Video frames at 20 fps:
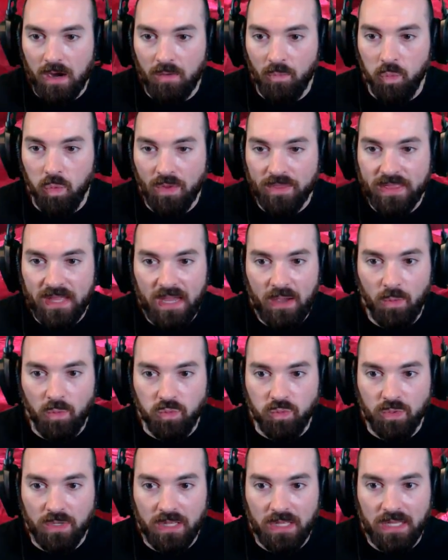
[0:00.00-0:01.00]
One thing I
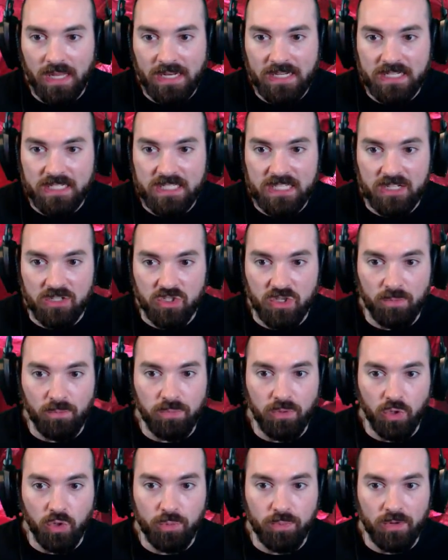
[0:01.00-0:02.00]
would really like to see are some
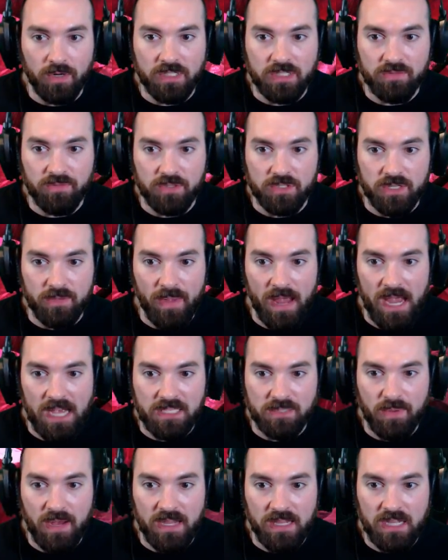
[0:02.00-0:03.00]
blueprints for some
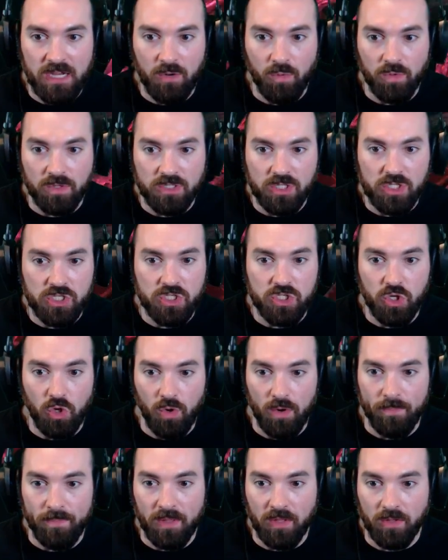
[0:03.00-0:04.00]
hazmat gear with just
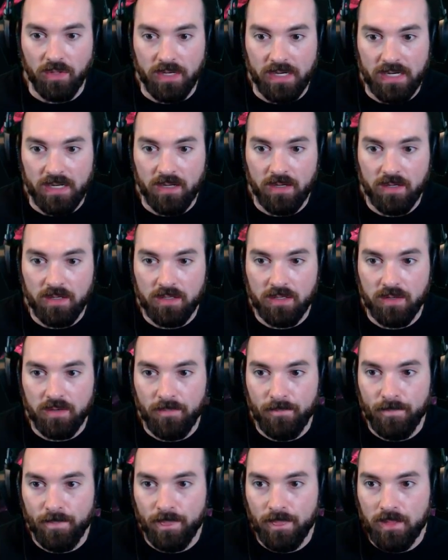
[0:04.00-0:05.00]
durability.
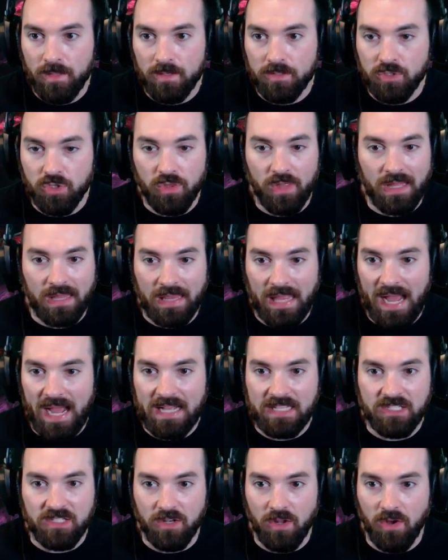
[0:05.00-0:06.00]
So they
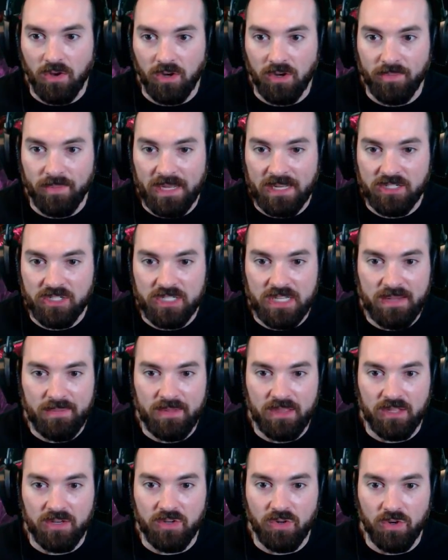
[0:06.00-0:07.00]
last longer, man. Just give me
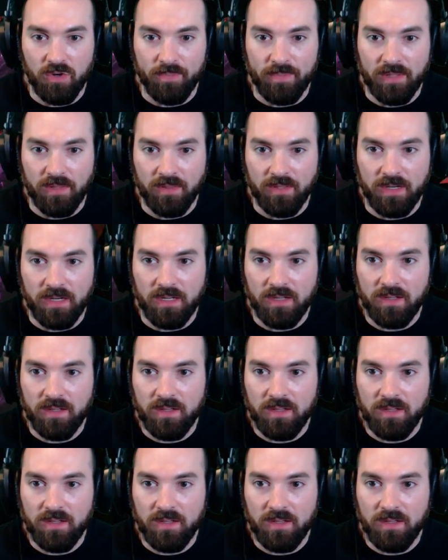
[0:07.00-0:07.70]
the durability.